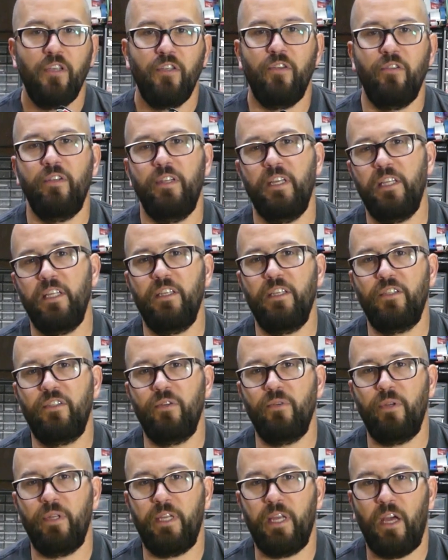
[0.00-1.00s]
You knead the
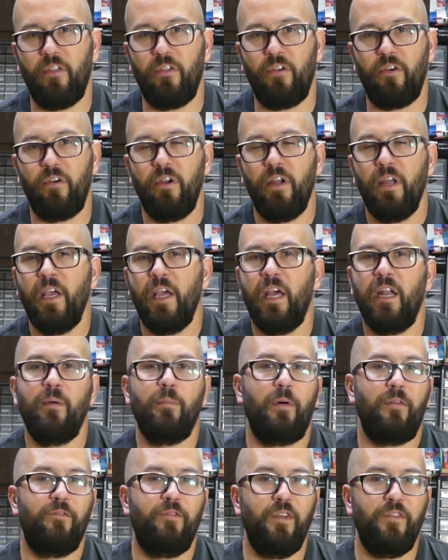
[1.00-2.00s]
two together, and in
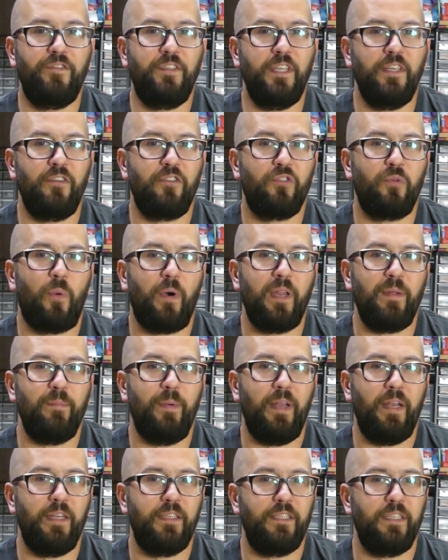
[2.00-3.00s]
about 15 or 20
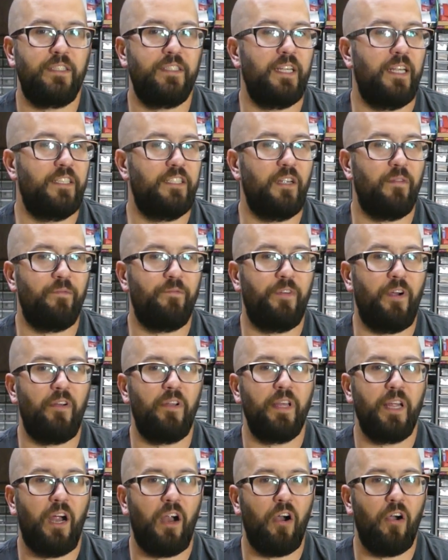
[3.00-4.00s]
minutes it sets up
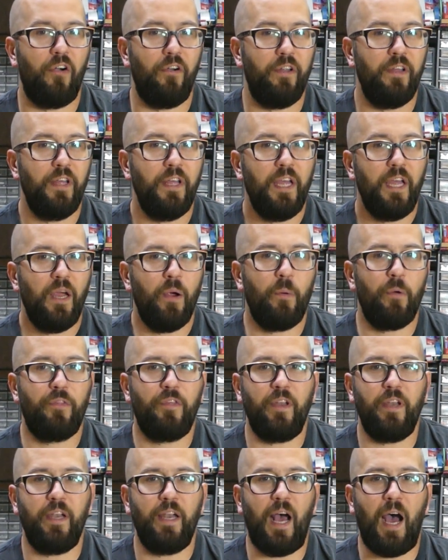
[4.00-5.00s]
fairly hard, and
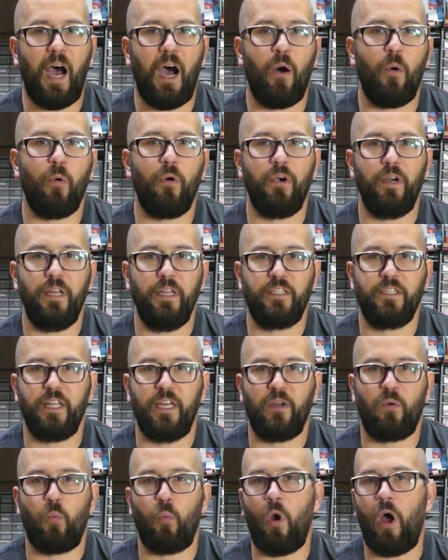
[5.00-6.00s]
within an hour it's
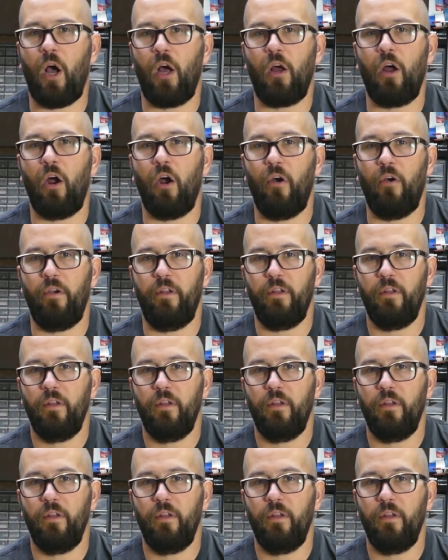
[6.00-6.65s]
like rock hard.